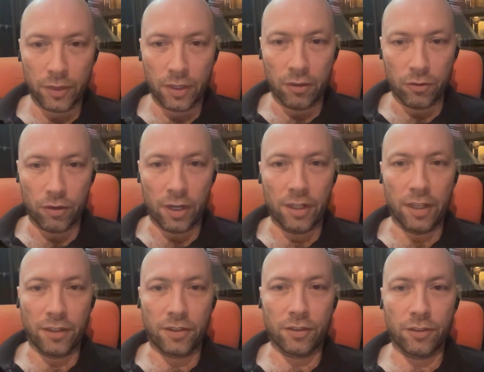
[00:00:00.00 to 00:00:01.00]
right?
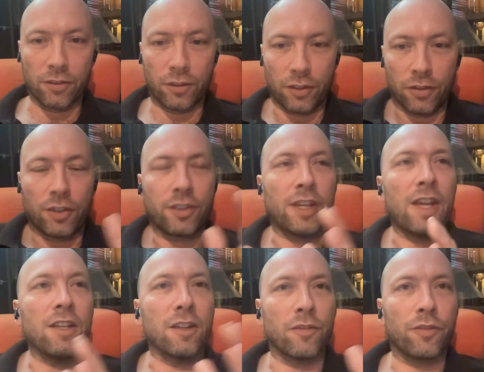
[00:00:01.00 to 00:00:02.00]
It's a
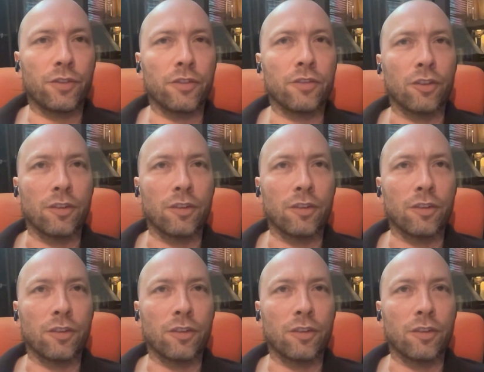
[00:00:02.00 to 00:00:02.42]
state of sort